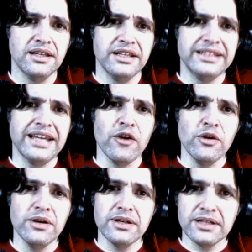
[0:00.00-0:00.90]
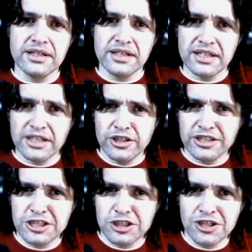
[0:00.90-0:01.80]
Now,
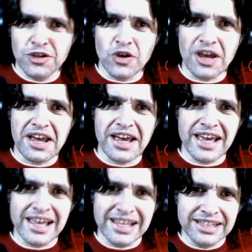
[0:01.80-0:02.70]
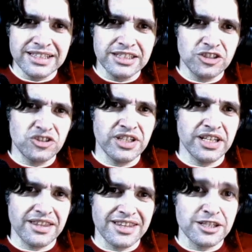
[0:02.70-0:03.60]
to
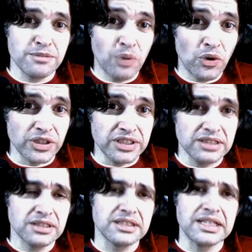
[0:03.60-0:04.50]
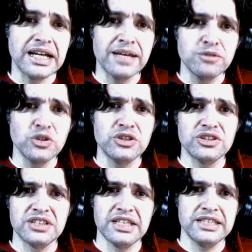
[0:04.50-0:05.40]
illustrate this point, I'm going to
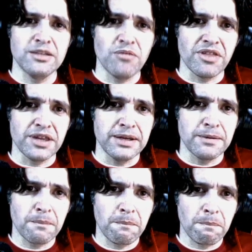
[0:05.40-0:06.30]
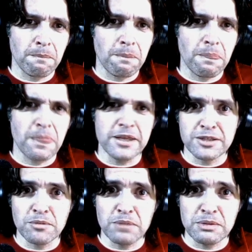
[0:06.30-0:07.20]
say something that
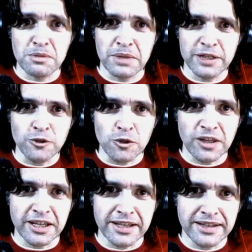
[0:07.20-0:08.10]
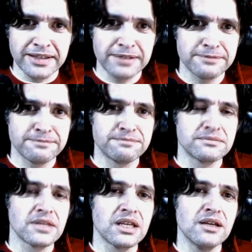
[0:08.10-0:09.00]
some people might not like,
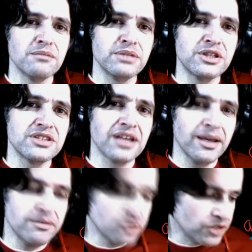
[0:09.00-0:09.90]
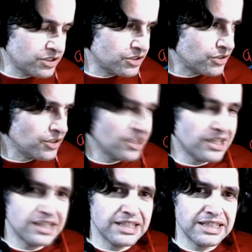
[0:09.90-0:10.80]
because I am going to
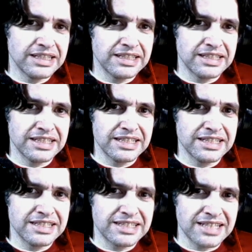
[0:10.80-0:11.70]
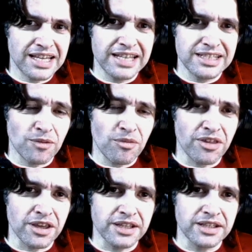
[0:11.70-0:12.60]
say
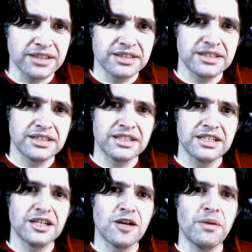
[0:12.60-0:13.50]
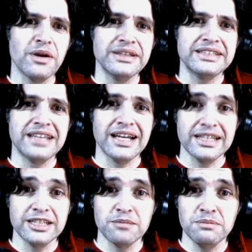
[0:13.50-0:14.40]
something about
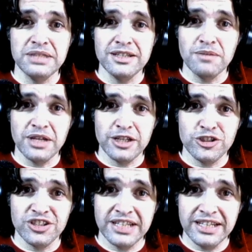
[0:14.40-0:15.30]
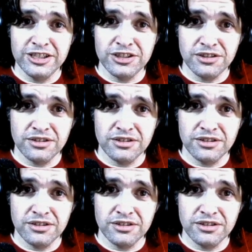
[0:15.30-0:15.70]
Gaelic medium education.